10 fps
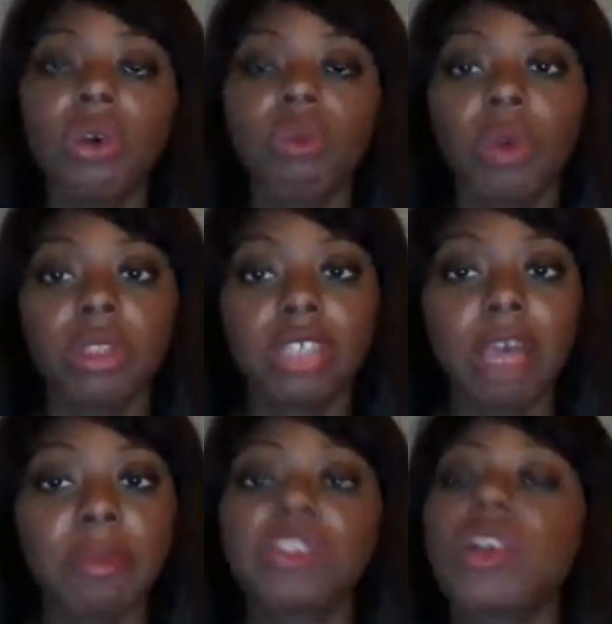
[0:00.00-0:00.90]
what
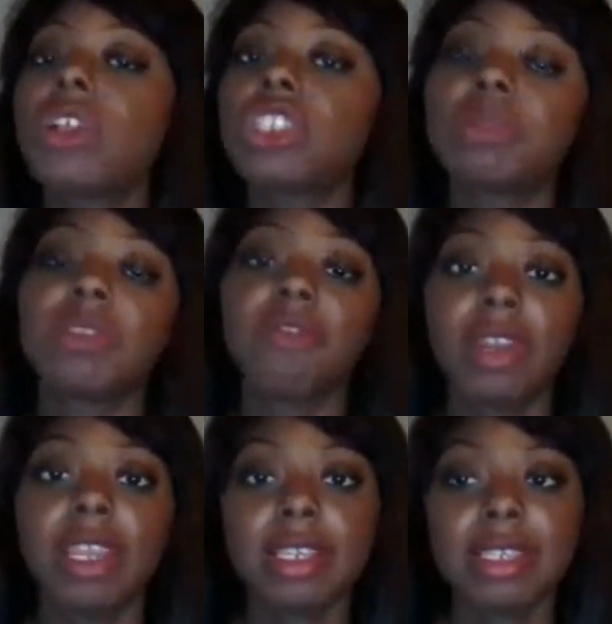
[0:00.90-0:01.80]
type of scholarships and
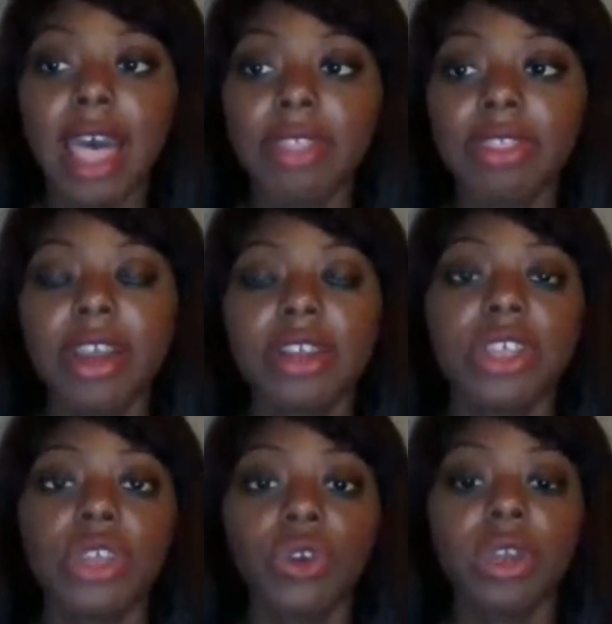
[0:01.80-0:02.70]
funding is out there,
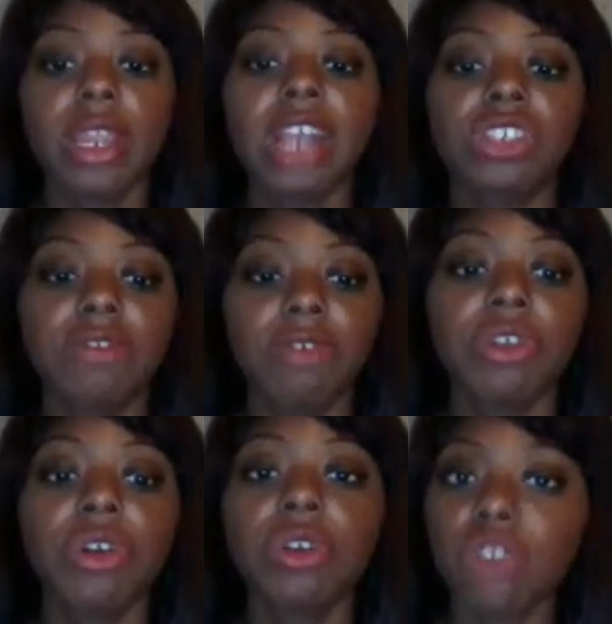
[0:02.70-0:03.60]
so that you can actually
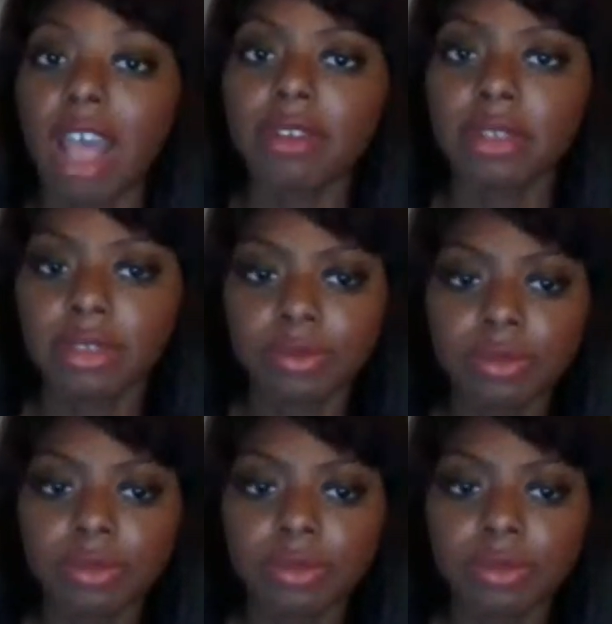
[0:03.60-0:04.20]
fund your own travels.